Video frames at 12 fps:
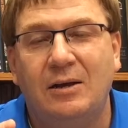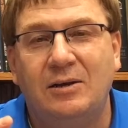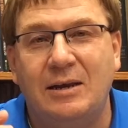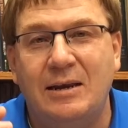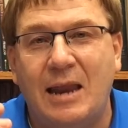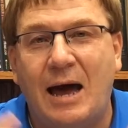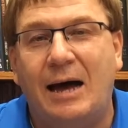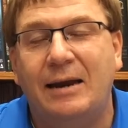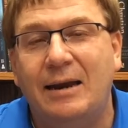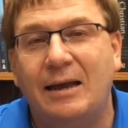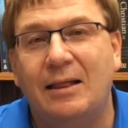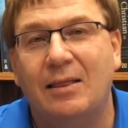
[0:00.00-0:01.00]
not
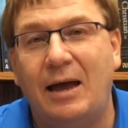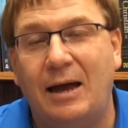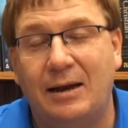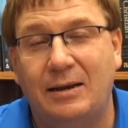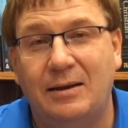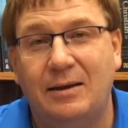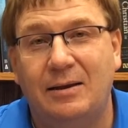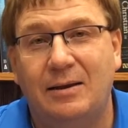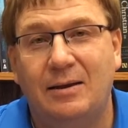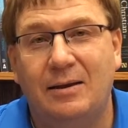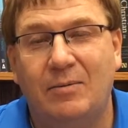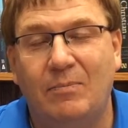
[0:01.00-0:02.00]
neglect
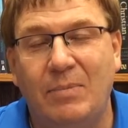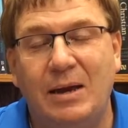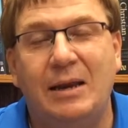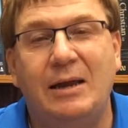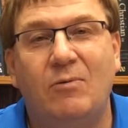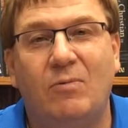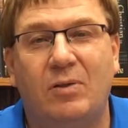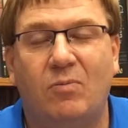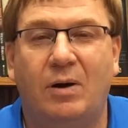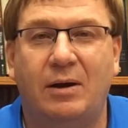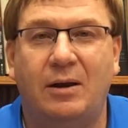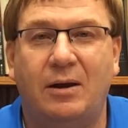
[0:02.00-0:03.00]
meeting with
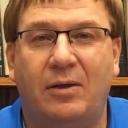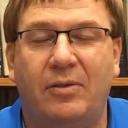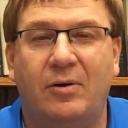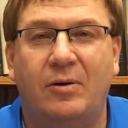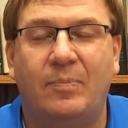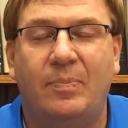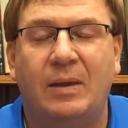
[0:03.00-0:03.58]
one another.